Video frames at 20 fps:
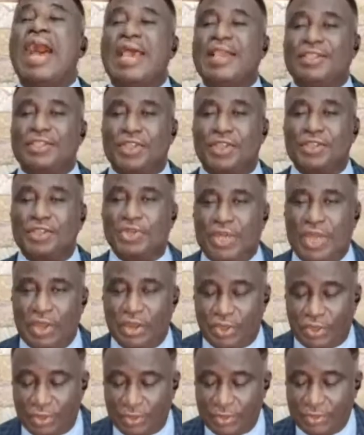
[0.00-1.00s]
eyes unto the
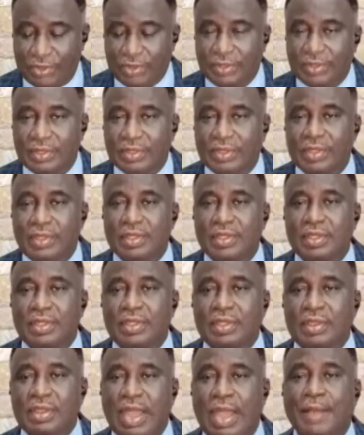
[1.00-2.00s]
Lord
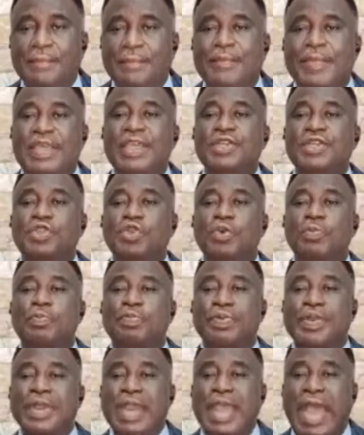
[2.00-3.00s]
and begin to
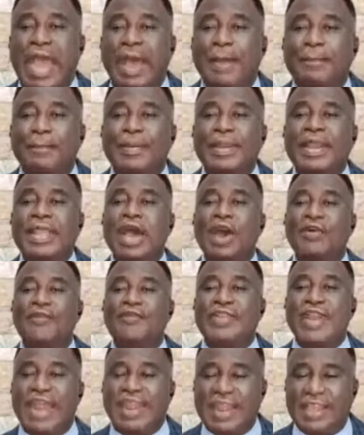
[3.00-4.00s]
pray a prayer
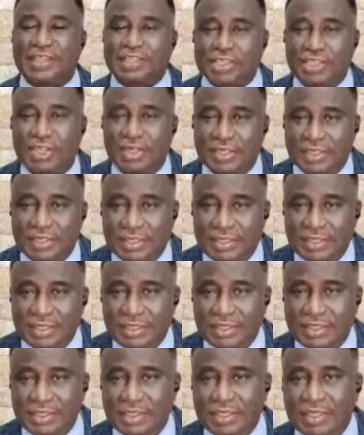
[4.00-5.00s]
of direction
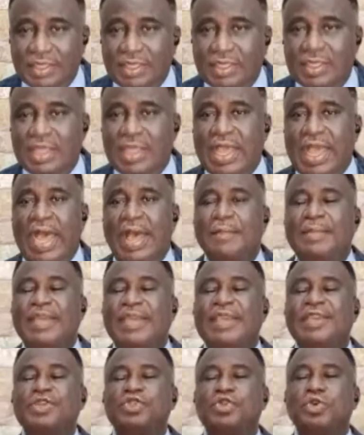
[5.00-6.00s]
and
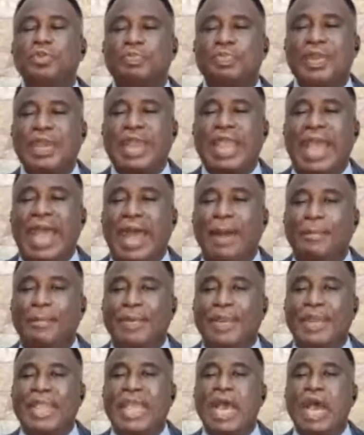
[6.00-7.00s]
begin to pray a
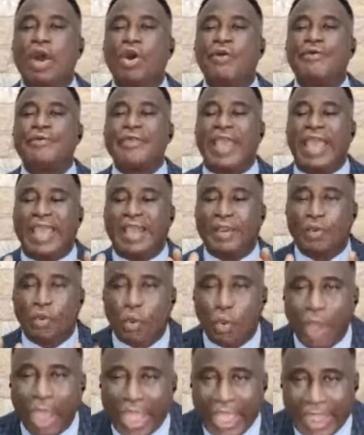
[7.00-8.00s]
prayer of
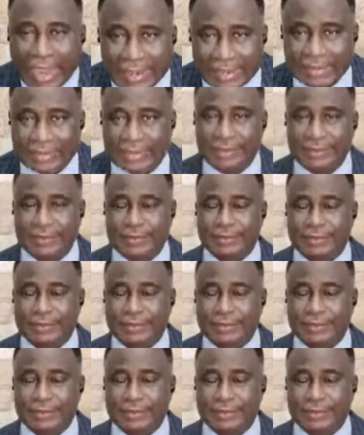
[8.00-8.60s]
inquiry.